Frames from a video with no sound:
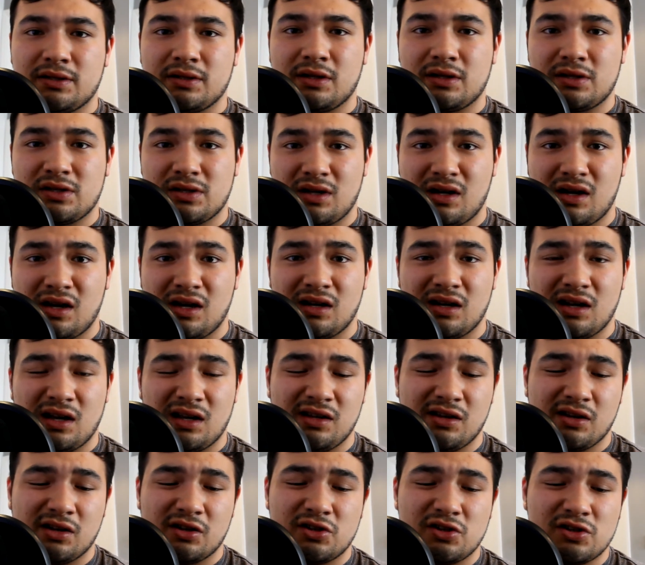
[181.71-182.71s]
on the side,
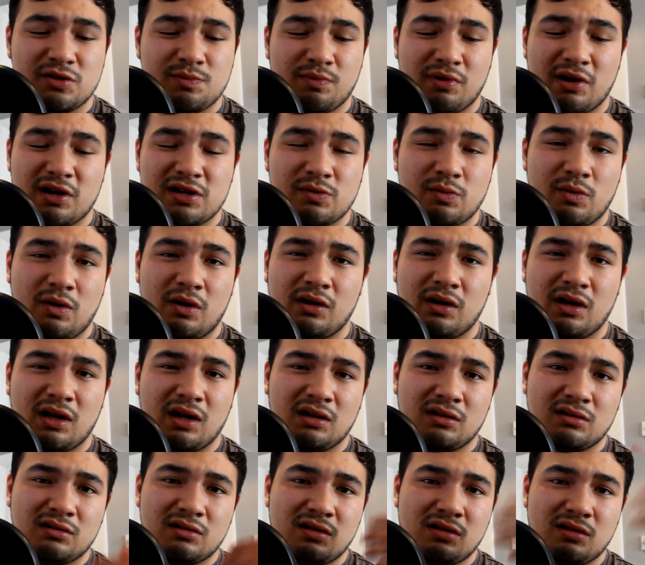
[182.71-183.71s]
and you could just press one
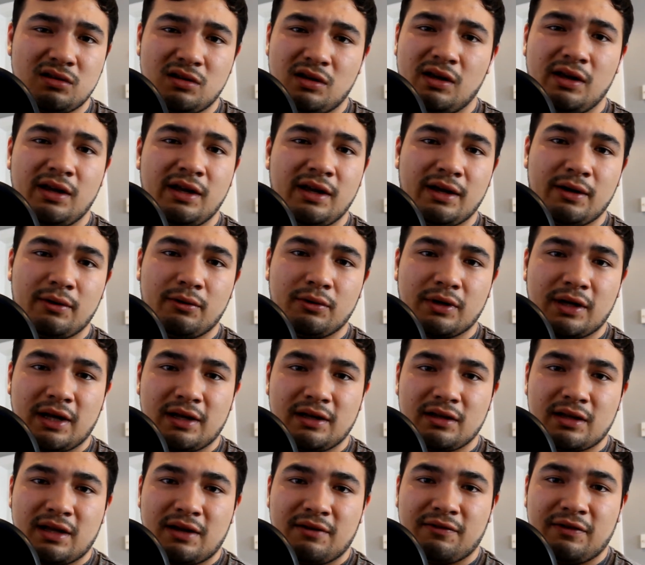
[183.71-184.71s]
and it will get
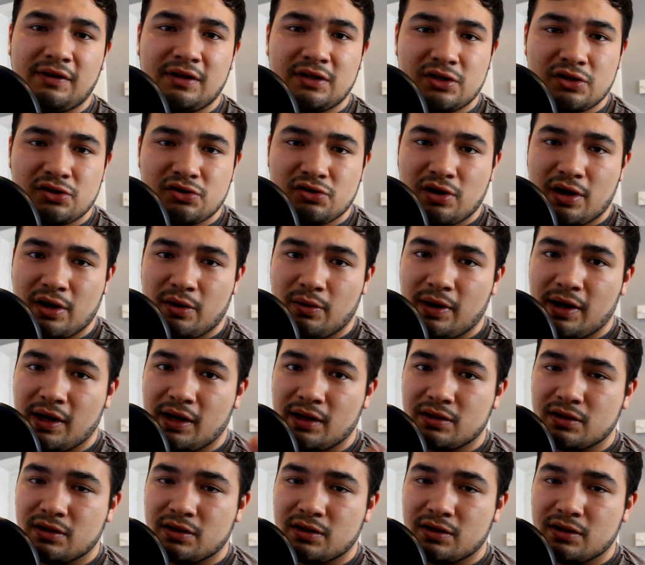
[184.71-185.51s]
you that feature straight away.